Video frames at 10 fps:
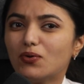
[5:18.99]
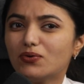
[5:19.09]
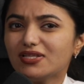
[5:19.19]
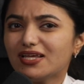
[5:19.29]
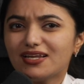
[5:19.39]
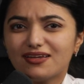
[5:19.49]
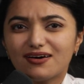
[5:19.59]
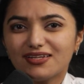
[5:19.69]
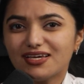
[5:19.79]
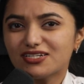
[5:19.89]
Only
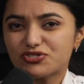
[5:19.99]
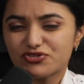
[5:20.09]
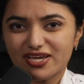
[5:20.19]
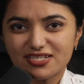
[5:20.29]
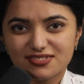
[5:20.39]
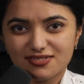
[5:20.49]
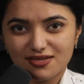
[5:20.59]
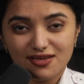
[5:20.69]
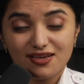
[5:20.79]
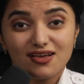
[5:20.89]
learning tricks
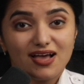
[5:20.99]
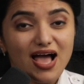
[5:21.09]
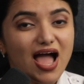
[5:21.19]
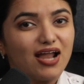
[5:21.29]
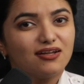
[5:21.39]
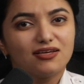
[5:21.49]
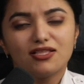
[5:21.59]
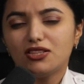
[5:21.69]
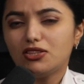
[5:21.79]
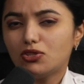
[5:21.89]
and
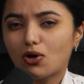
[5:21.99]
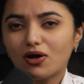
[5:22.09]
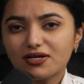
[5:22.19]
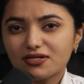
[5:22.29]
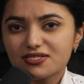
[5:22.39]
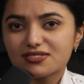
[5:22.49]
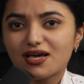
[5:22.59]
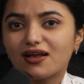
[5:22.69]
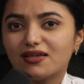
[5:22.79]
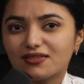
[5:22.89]
not
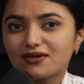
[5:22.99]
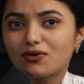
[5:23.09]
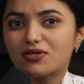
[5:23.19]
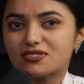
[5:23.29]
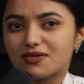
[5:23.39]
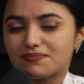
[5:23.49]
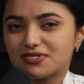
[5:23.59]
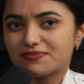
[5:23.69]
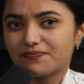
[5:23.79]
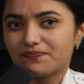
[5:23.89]
understanding the
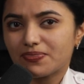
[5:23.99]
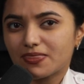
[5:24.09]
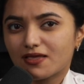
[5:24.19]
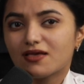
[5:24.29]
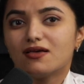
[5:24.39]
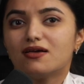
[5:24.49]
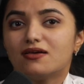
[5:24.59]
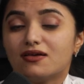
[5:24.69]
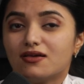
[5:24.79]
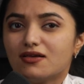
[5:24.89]
concepts.
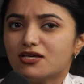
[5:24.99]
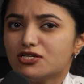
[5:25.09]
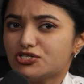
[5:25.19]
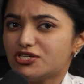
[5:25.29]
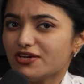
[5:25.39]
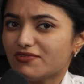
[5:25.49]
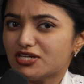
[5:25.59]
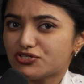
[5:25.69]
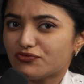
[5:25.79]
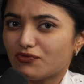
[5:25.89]
She
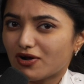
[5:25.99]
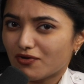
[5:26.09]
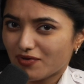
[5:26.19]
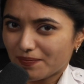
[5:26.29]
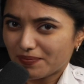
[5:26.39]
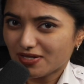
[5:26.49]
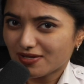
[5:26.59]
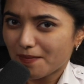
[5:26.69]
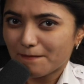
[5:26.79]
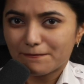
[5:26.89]
wished for a weapon
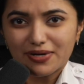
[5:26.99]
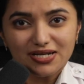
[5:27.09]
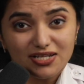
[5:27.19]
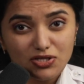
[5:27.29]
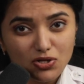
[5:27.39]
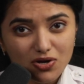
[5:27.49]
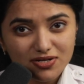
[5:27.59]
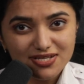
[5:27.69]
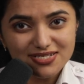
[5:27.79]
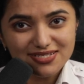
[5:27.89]
but
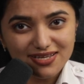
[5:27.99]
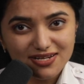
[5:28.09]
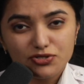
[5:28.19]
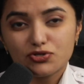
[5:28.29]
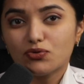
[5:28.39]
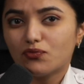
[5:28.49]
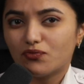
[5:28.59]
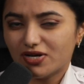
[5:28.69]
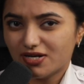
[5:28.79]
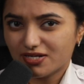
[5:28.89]
not the skill to
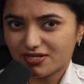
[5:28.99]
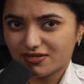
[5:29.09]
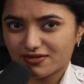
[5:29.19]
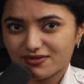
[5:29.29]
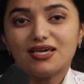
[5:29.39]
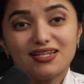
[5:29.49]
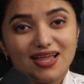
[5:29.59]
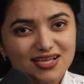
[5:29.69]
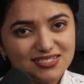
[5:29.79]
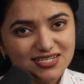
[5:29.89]
wield it. In
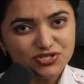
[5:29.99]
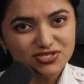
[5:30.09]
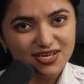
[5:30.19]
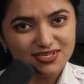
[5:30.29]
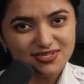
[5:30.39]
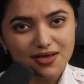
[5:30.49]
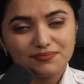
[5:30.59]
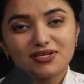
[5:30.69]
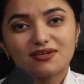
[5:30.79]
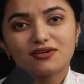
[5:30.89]
last DGCA
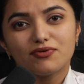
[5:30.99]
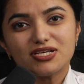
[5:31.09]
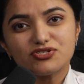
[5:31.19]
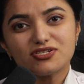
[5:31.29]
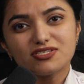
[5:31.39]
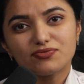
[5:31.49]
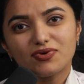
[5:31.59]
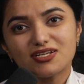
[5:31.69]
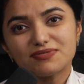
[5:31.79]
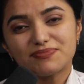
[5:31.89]
exam, questions
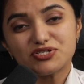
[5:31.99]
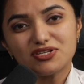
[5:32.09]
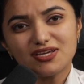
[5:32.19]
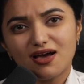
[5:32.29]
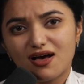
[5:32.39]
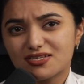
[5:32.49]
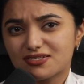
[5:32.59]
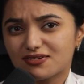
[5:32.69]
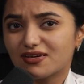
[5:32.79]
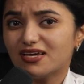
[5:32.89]
were specially
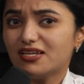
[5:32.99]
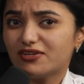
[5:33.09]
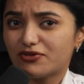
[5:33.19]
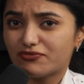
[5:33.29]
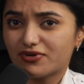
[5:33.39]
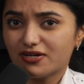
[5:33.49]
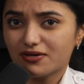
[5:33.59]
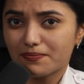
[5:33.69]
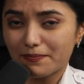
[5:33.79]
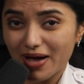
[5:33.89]
asked in
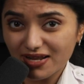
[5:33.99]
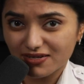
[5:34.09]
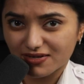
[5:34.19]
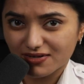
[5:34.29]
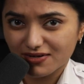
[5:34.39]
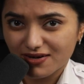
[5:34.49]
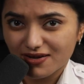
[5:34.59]
different manner.